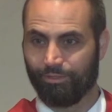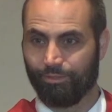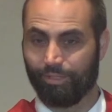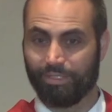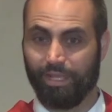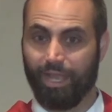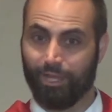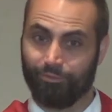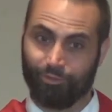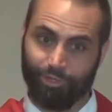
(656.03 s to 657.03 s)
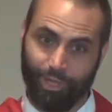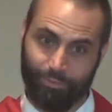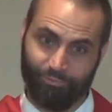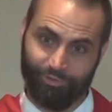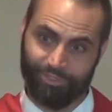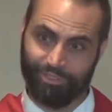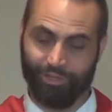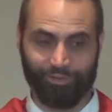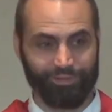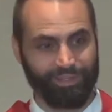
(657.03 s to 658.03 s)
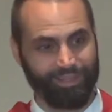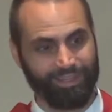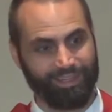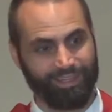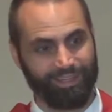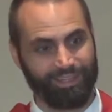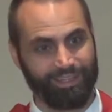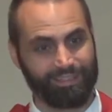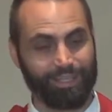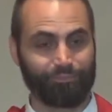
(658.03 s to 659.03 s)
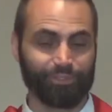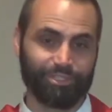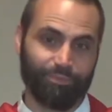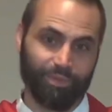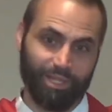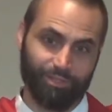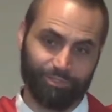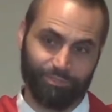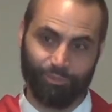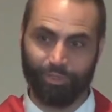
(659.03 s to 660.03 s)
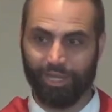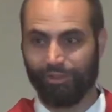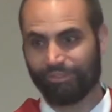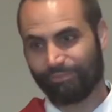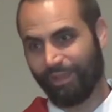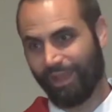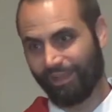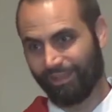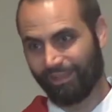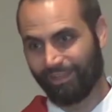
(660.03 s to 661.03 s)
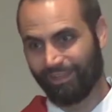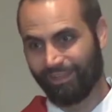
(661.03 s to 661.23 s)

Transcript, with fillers: Or is that out of your comfort zone? Is that for somebody else who's more charismatic?